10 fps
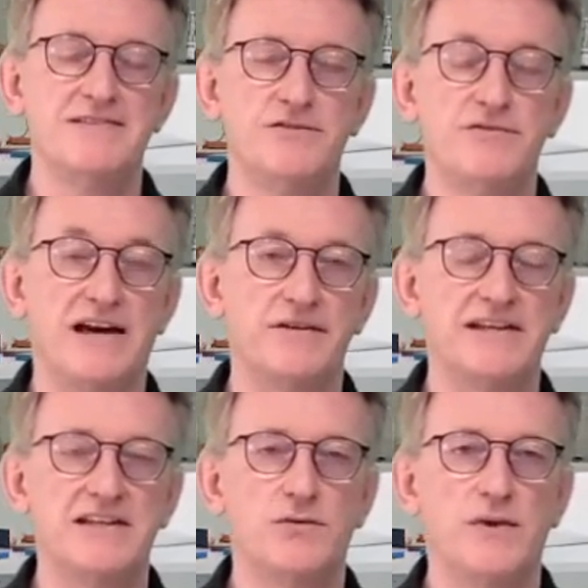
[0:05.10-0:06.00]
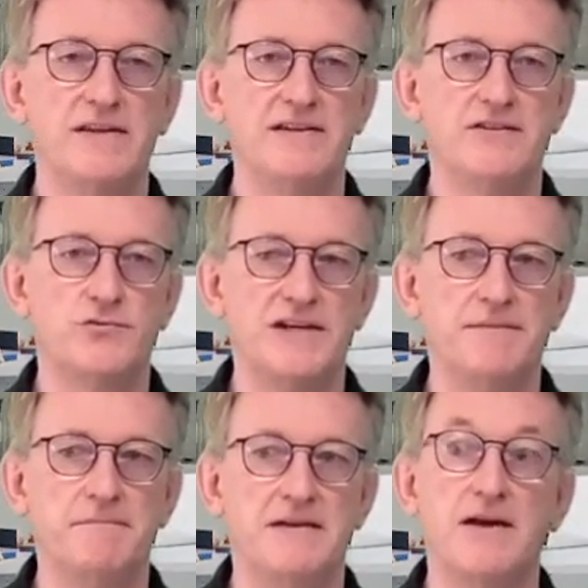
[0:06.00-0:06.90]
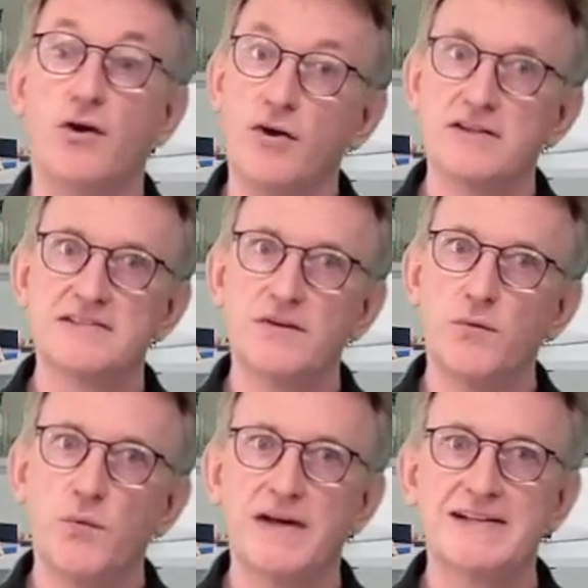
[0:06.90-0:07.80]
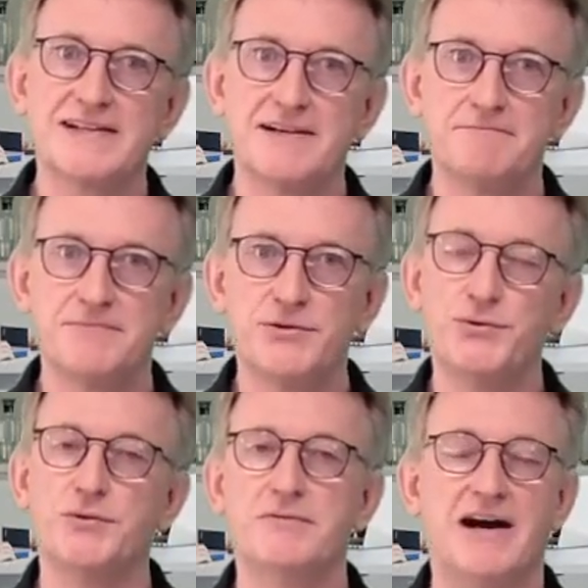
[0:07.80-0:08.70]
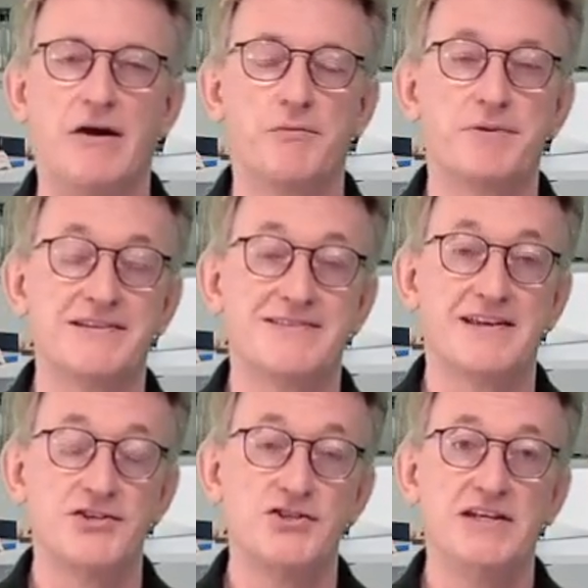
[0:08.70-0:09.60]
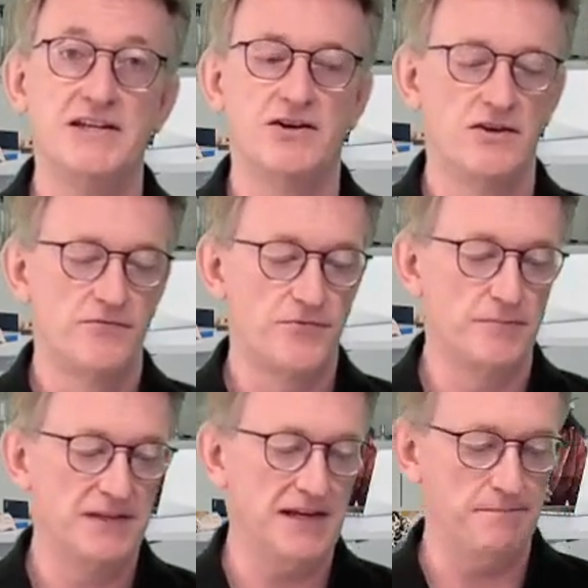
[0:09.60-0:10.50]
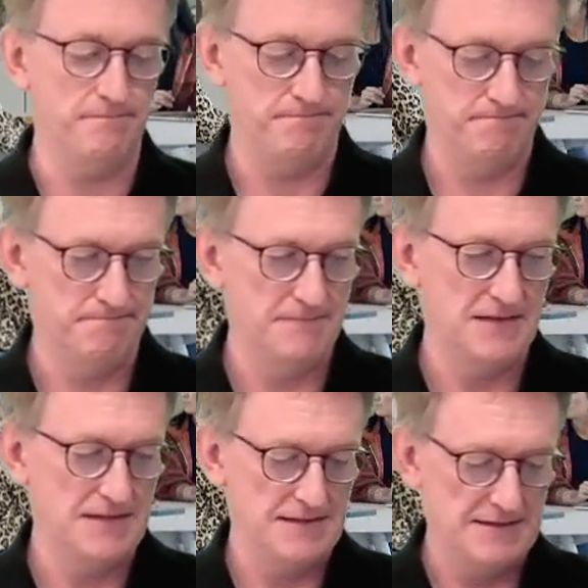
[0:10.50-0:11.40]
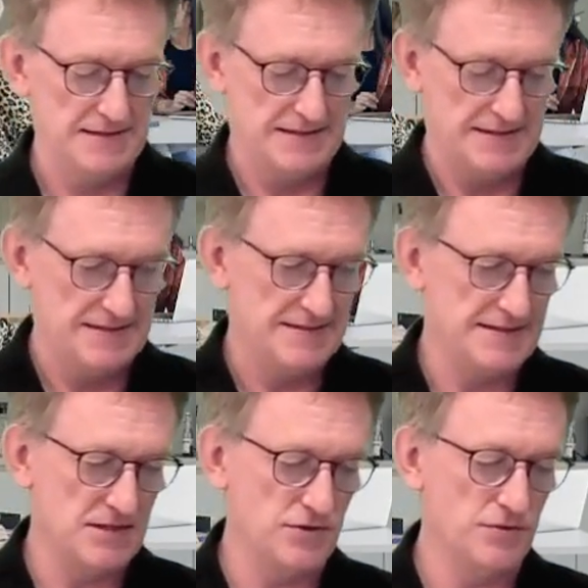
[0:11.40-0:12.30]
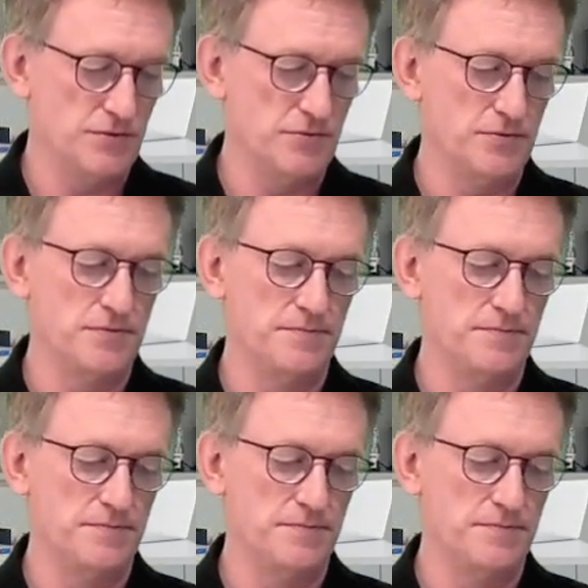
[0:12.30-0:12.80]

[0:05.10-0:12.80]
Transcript: 2023. Also welcome to our presentation here from Theben. So,